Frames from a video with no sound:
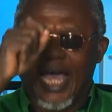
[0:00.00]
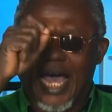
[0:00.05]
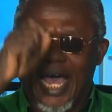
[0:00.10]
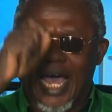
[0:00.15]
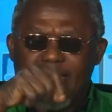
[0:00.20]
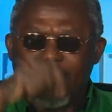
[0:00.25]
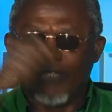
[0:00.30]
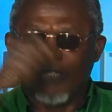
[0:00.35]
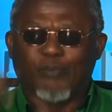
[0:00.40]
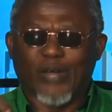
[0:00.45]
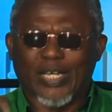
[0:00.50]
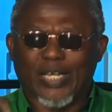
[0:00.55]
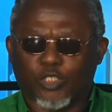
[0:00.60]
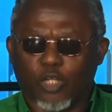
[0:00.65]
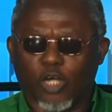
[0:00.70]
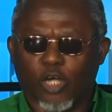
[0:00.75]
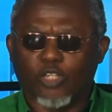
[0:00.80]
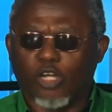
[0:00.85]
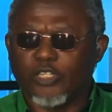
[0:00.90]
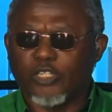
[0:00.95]
and
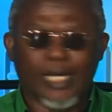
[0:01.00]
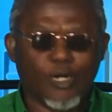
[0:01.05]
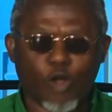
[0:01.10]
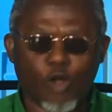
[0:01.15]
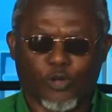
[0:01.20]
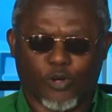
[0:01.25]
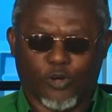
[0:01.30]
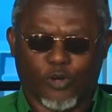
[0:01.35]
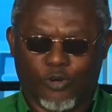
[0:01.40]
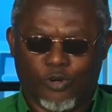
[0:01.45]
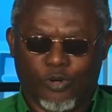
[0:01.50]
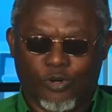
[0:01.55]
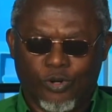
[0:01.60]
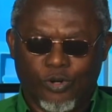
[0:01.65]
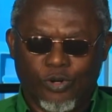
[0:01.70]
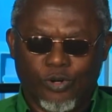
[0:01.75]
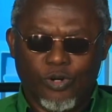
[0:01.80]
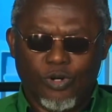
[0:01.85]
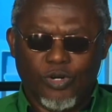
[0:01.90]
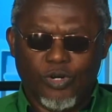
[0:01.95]
infrastructures alone.
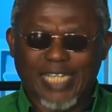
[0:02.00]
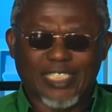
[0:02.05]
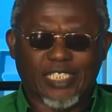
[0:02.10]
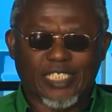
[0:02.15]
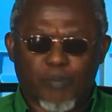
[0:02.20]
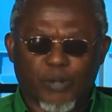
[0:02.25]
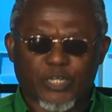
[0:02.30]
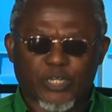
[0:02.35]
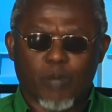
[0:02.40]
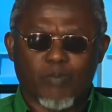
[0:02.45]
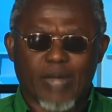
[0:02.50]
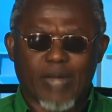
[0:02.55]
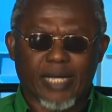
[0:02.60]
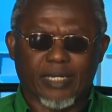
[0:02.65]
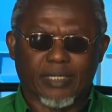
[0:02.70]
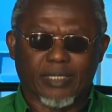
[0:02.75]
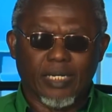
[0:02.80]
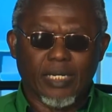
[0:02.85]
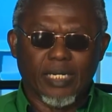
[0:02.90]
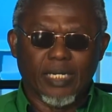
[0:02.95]
That's the bottom line.